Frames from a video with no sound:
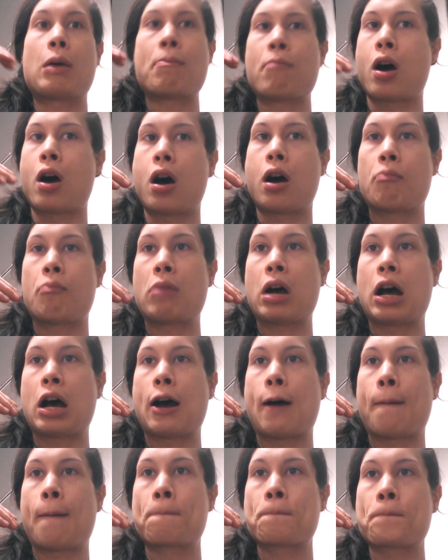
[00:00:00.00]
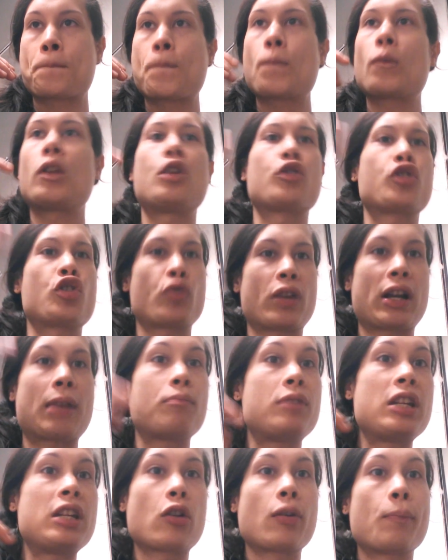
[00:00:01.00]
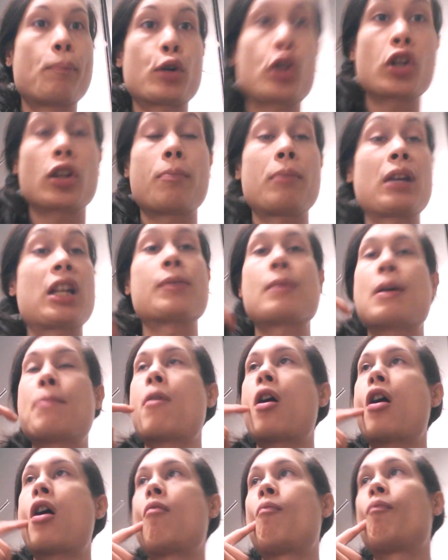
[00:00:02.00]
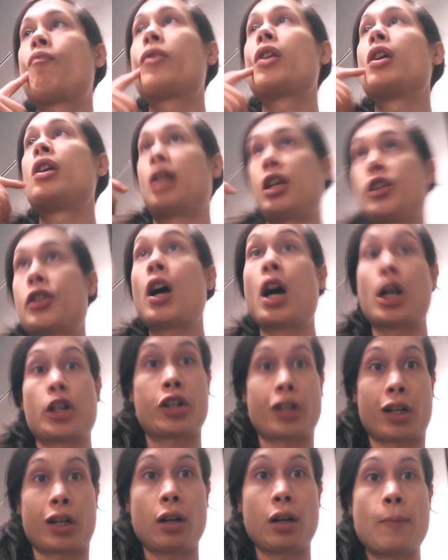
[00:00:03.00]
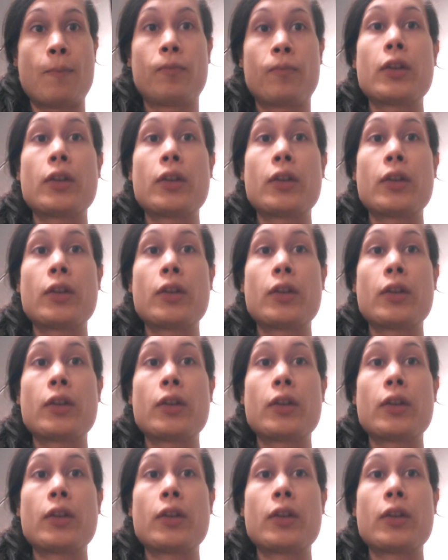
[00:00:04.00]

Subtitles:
my mom, string up deer and butcher them, because my mom is a hunter.